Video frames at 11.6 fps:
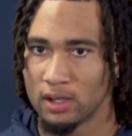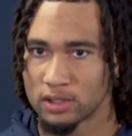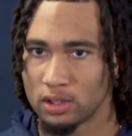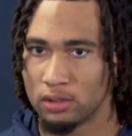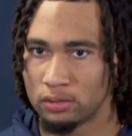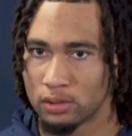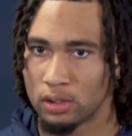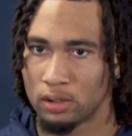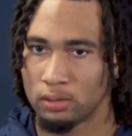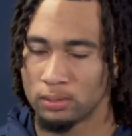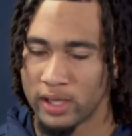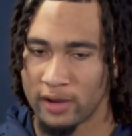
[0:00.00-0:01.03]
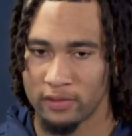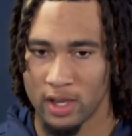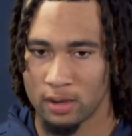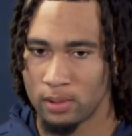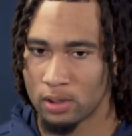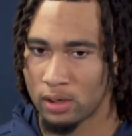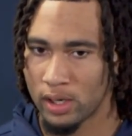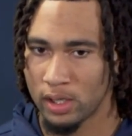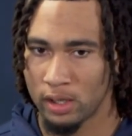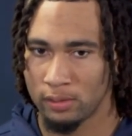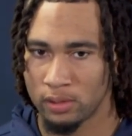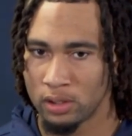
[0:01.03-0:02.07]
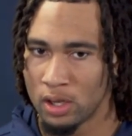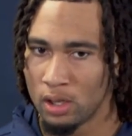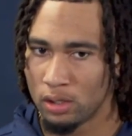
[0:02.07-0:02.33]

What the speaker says: So definitely got to be on our A game and